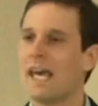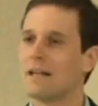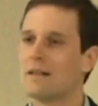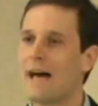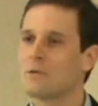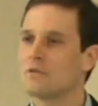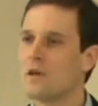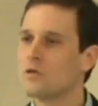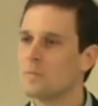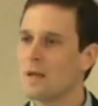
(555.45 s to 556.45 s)
and allows
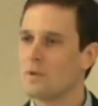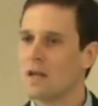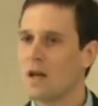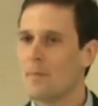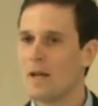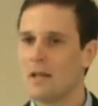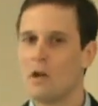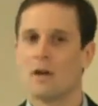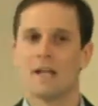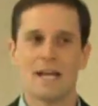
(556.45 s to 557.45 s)
those people to come in
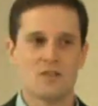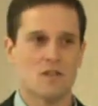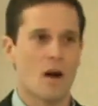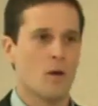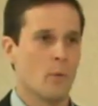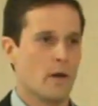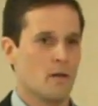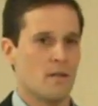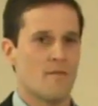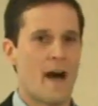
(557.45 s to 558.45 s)
here against our
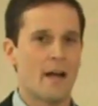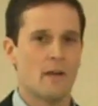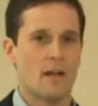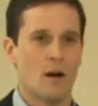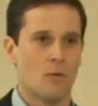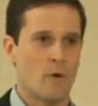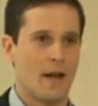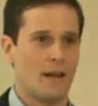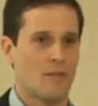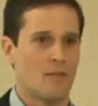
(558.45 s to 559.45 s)
will and violate our
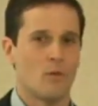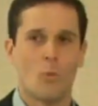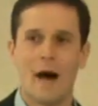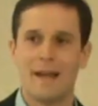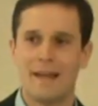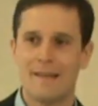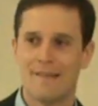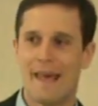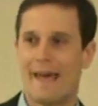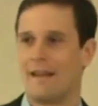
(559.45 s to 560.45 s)
rights? Why
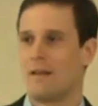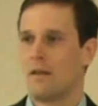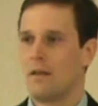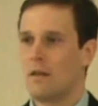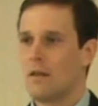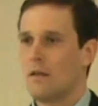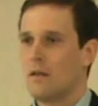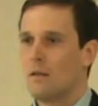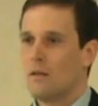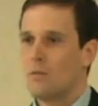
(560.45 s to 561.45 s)
is that?
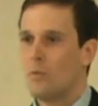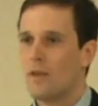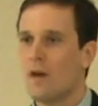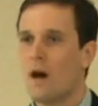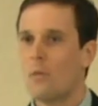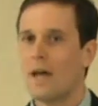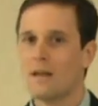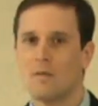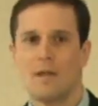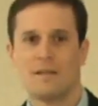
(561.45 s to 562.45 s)
We thought we
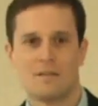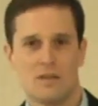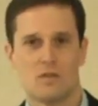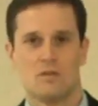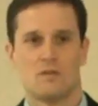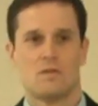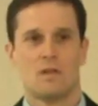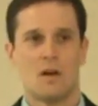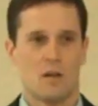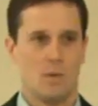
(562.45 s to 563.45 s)
got to make decisions
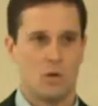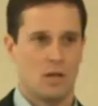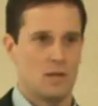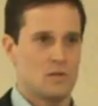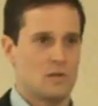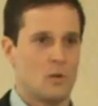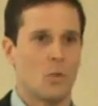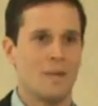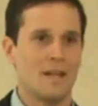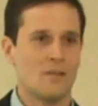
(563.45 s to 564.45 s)
in our communities, and
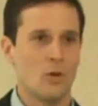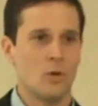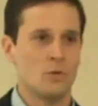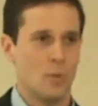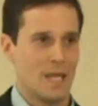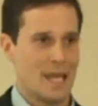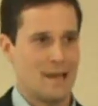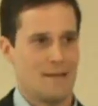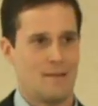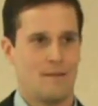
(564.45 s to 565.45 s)
we're being told we can't.